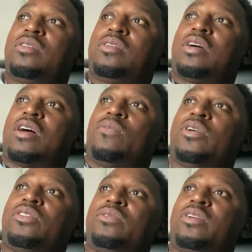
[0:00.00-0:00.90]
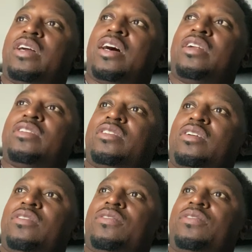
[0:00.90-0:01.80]
I went through a lot of
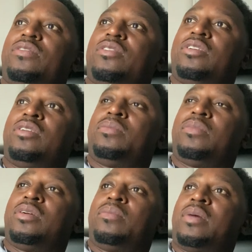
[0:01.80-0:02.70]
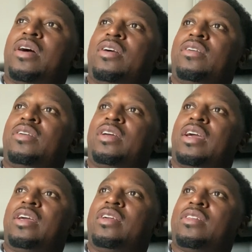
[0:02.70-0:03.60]
stuff in my early
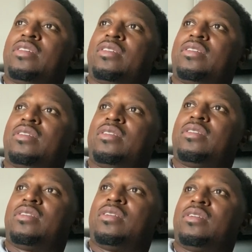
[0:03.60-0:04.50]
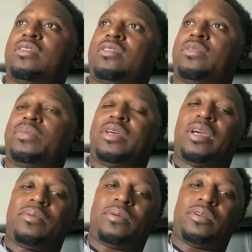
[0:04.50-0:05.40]
ages to be
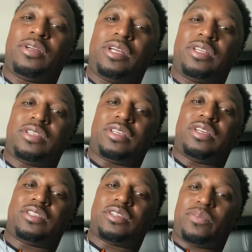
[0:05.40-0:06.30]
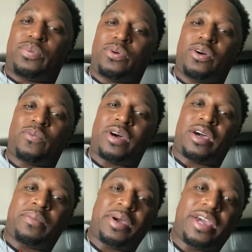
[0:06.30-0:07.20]
able to get to the point where
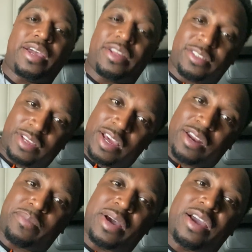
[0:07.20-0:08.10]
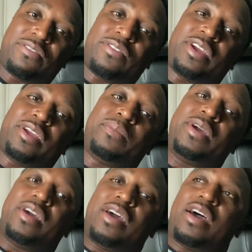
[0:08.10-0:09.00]
I'm at and to have a mind frame
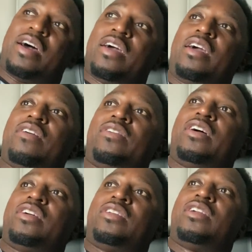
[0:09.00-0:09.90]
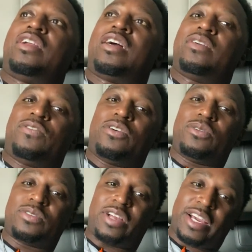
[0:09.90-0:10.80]
I have now. Then a lot of
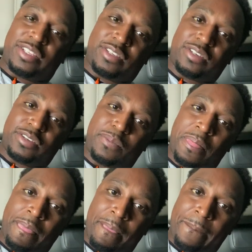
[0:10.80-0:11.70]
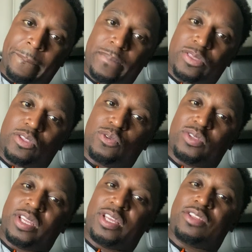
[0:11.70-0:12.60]
folks like to do
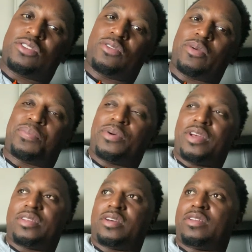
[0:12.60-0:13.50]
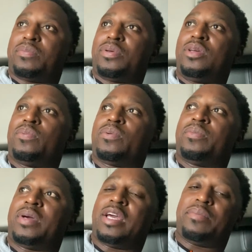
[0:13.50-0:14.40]
things to impress other people,
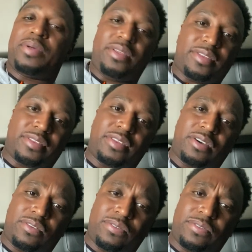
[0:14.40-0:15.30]
man. Be yourself.